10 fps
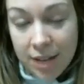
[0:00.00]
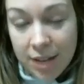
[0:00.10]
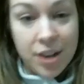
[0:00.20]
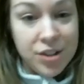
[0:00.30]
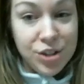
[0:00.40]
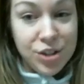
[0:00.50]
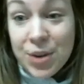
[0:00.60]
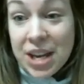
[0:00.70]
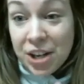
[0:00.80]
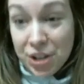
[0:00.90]
1st, new
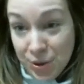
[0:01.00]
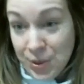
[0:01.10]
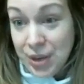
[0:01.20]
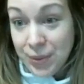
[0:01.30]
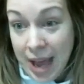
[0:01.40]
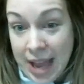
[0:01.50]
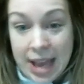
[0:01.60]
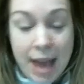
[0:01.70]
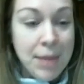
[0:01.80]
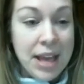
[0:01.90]
year, new you, right?
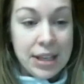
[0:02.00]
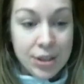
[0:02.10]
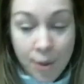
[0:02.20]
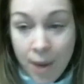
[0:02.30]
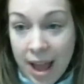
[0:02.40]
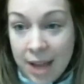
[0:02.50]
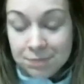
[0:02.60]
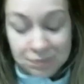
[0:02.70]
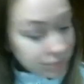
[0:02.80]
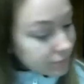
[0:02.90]
I'm like, you know what?
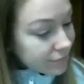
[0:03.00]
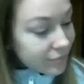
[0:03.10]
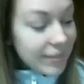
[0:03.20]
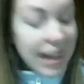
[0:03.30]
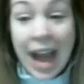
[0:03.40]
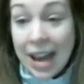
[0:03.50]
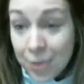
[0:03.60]
I don't